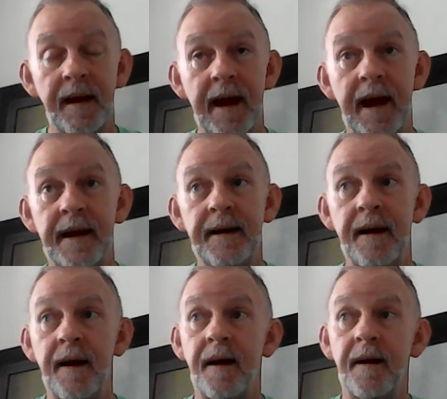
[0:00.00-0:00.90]

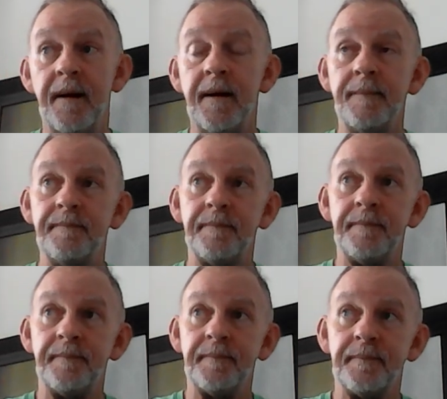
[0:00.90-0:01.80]
And
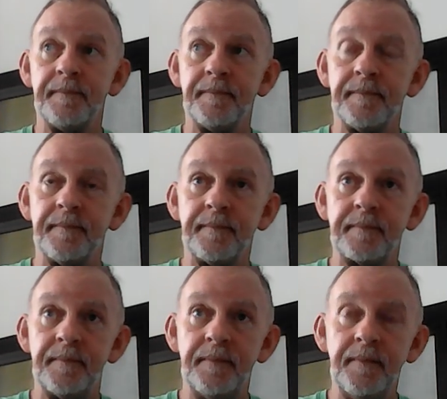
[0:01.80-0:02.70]

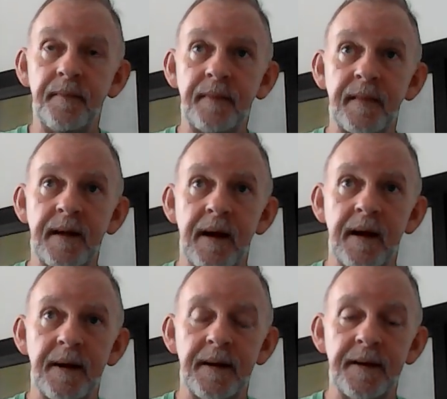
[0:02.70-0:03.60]

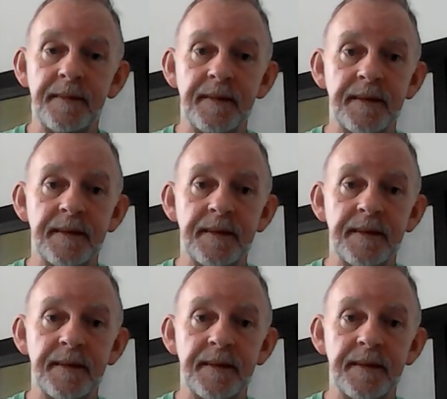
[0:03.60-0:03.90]
Holmes